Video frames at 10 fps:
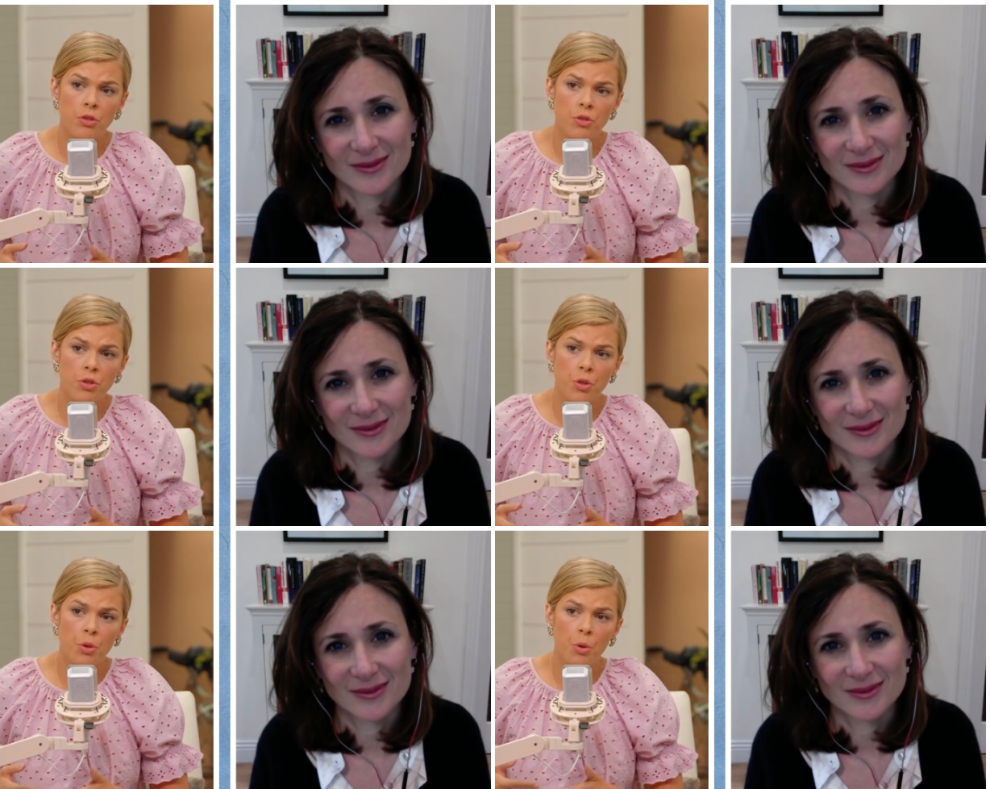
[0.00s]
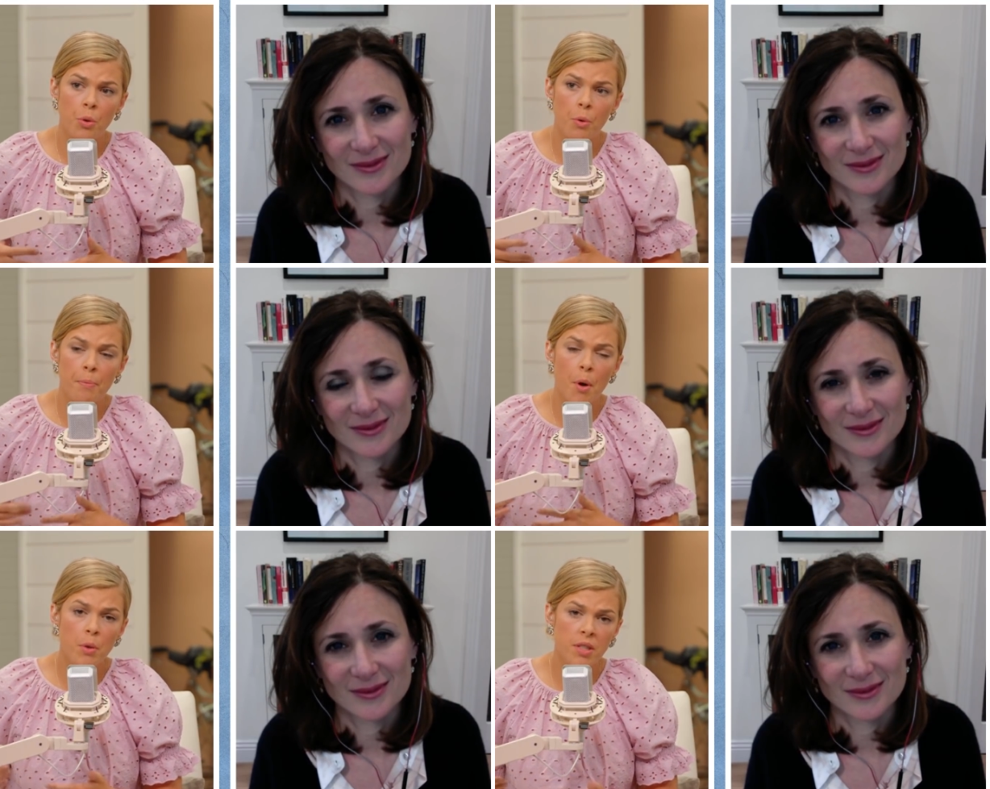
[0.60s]
Speaker 1: Do
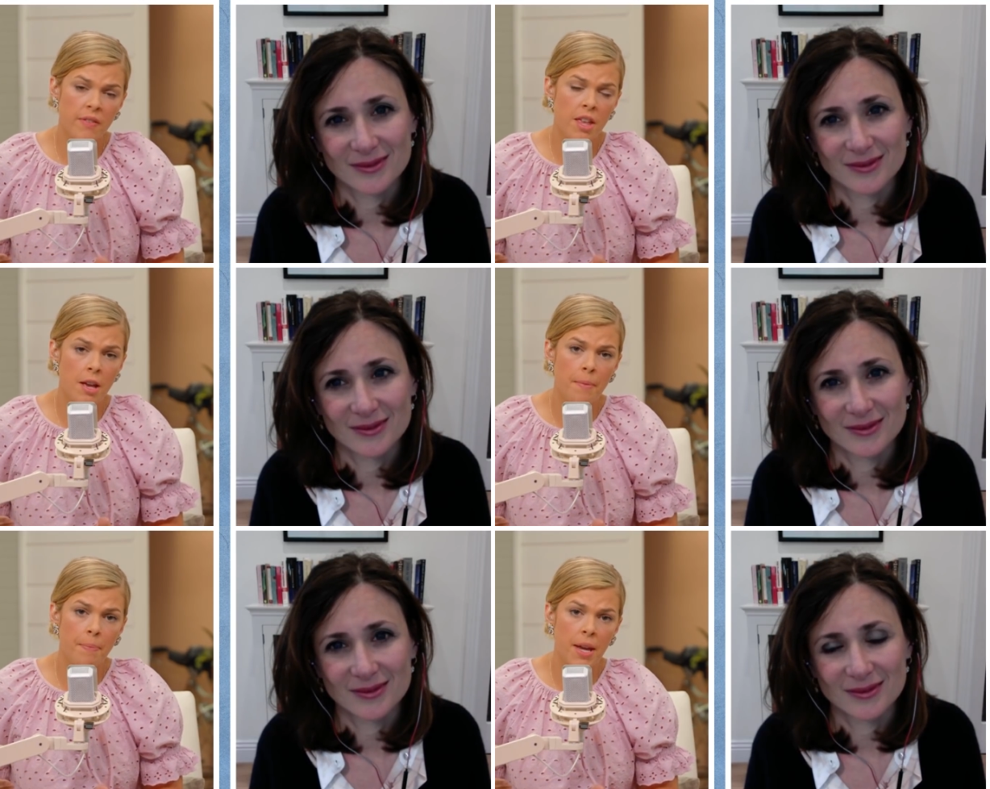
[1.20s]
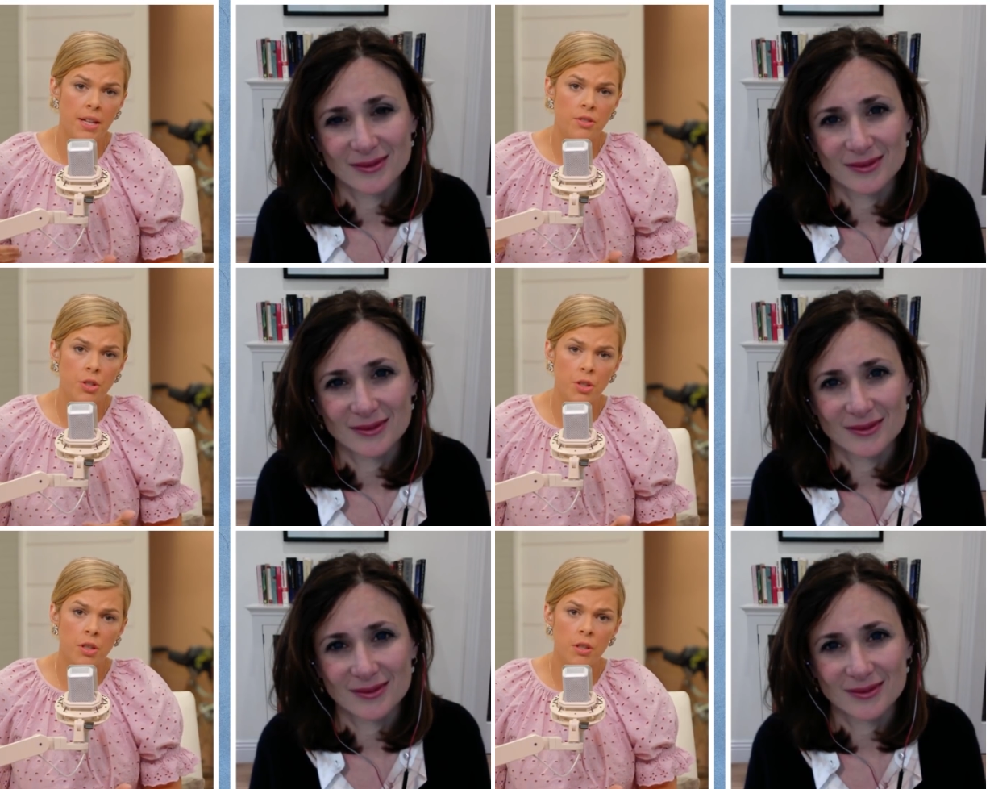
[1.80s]
most of them in
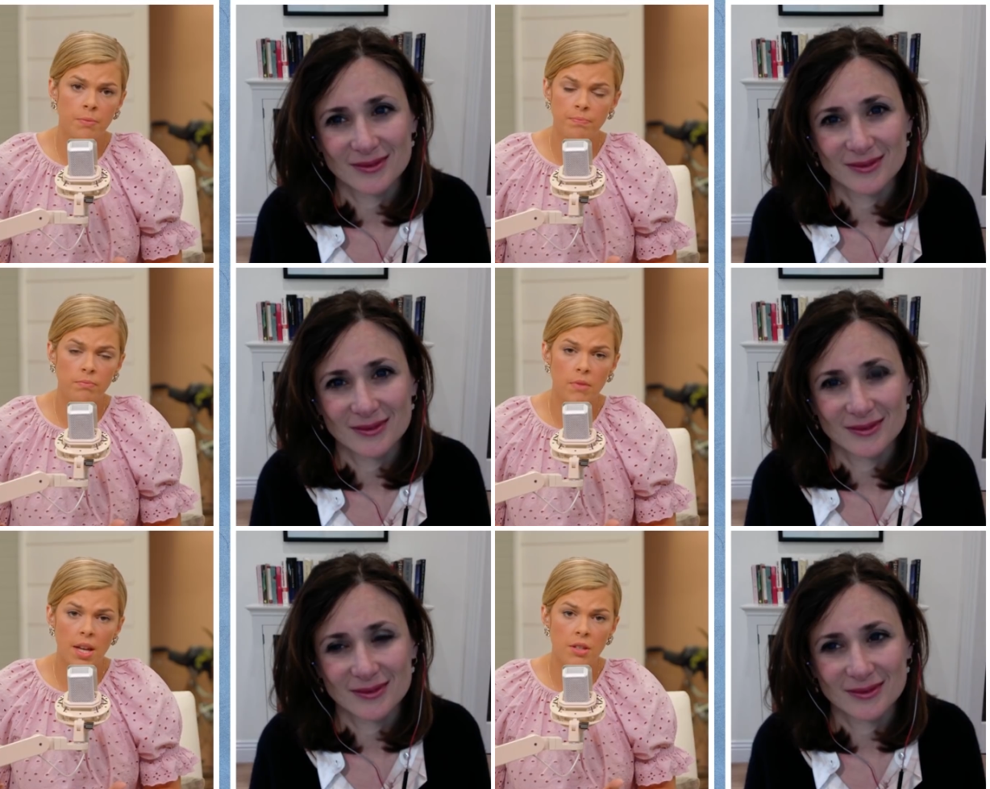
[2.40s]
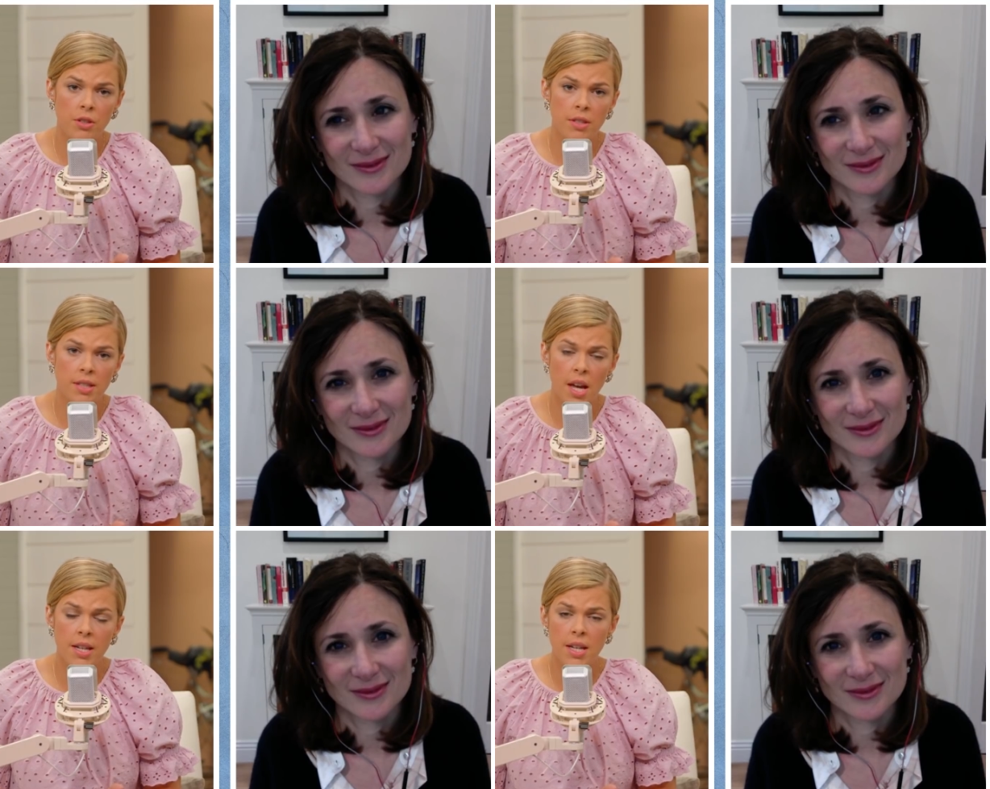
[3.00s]
your in your
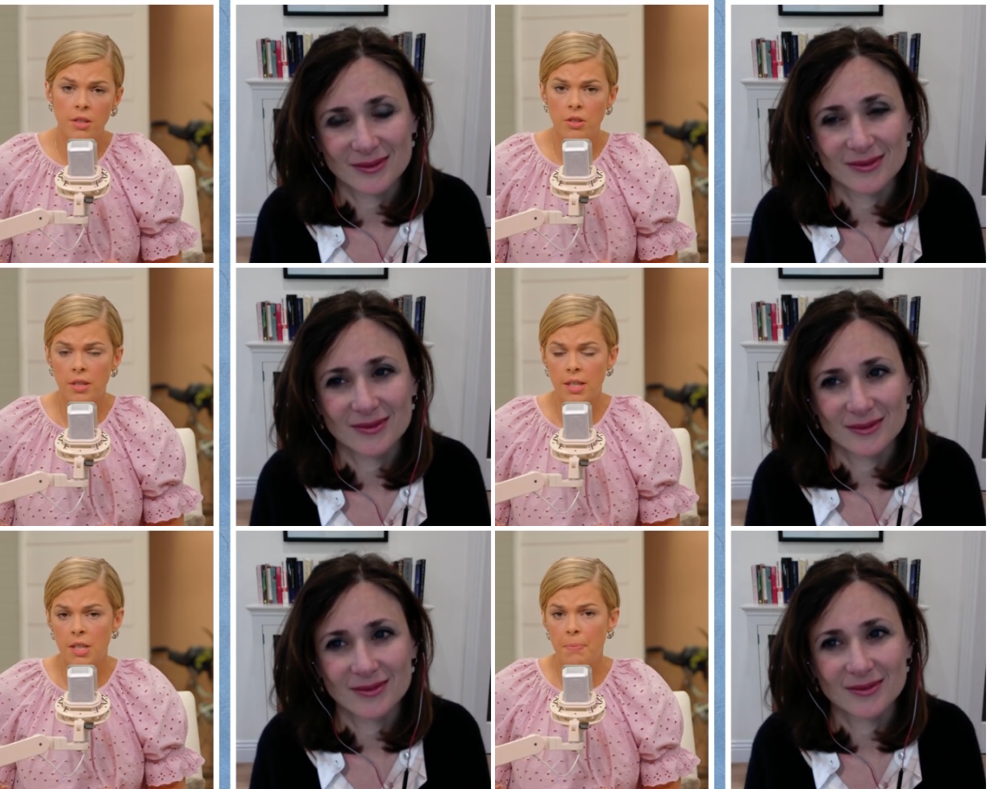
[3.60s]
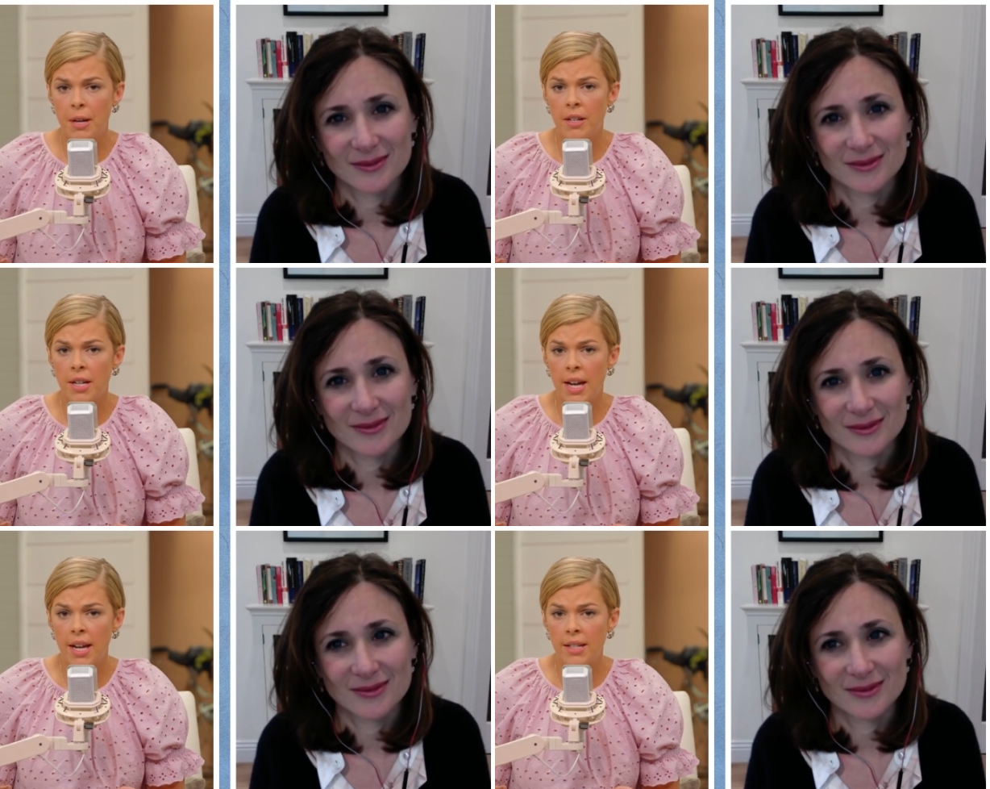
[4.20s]
study and your
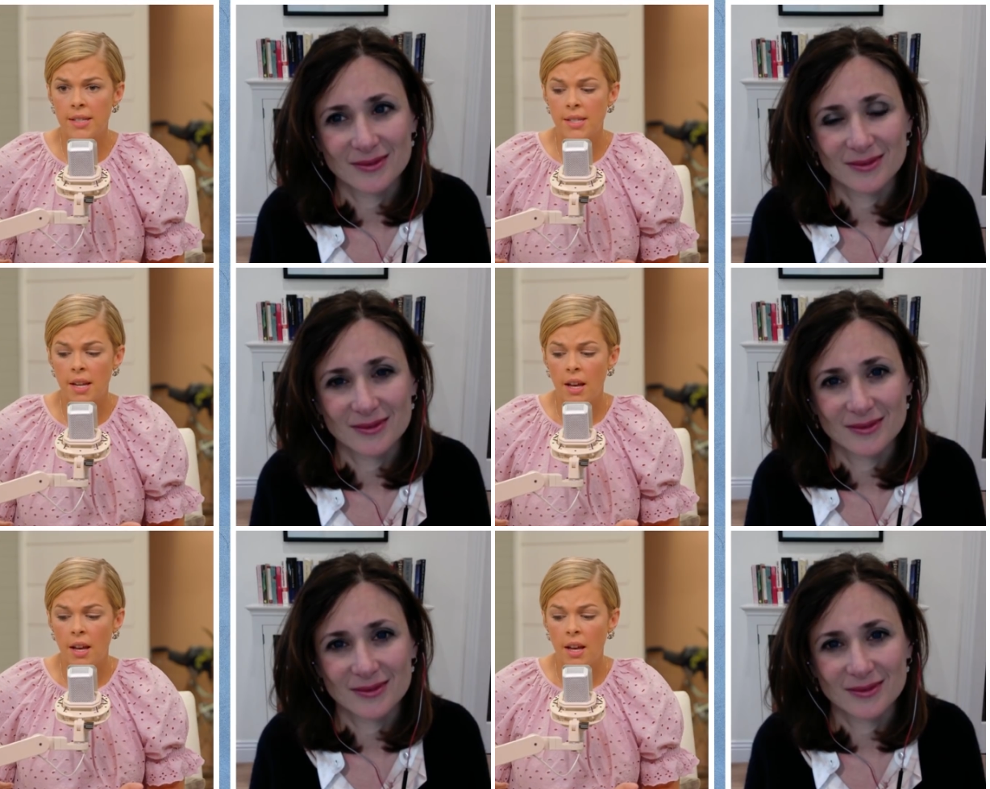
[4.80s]
experience